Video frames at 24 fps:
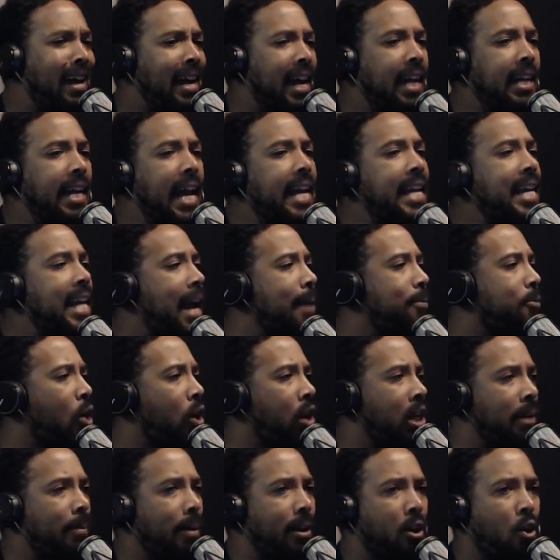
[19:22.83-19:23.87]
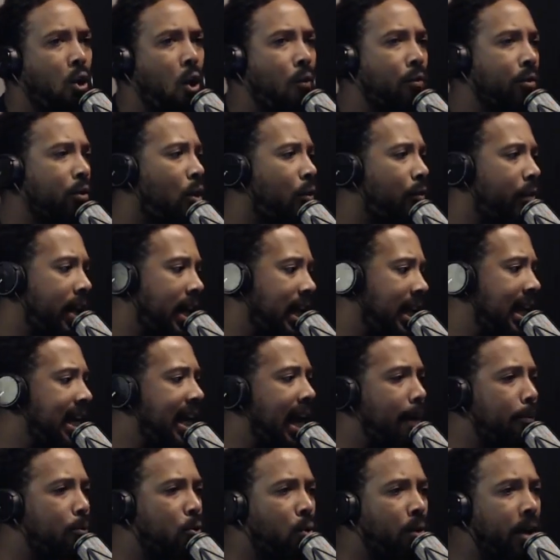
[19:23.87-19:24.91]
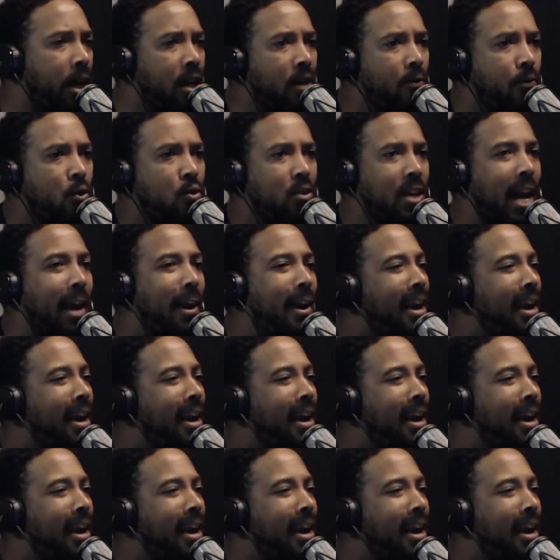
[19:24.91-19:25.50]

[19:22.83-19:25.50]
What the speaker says: and they kept talking about it over and over again. He kept doing interviews.